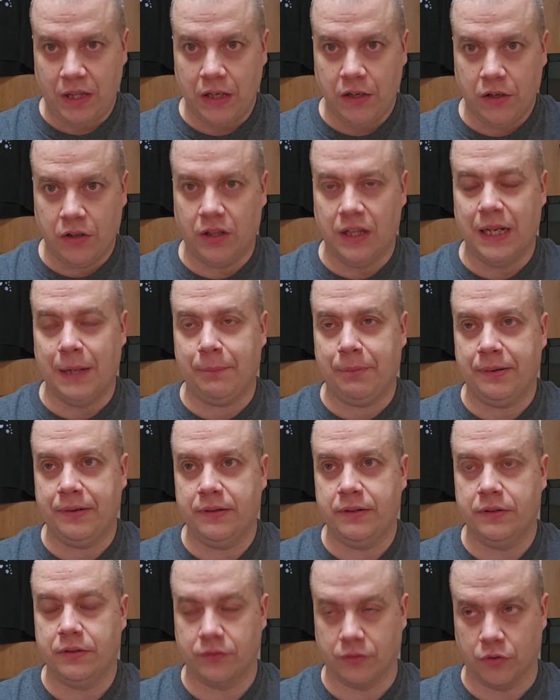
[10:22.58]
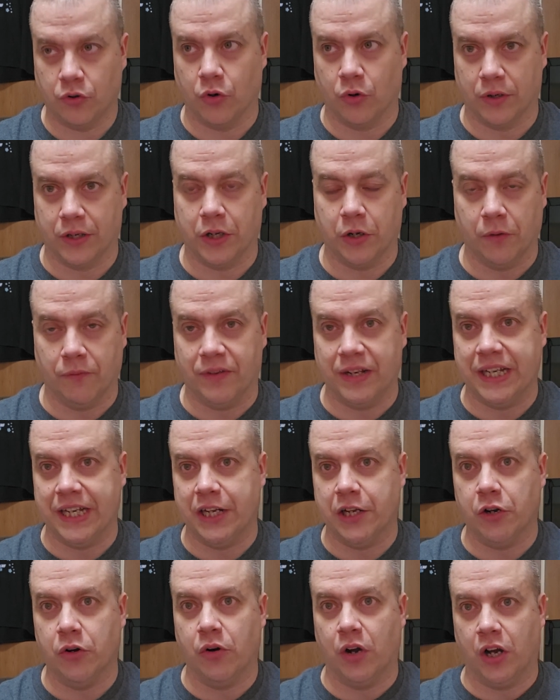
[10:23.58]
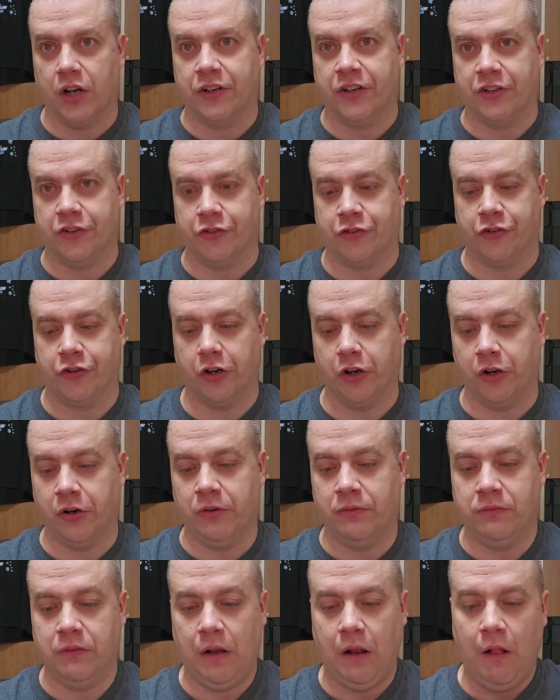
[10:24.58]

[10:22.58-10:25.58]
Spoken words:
clip or, you know, video on his show.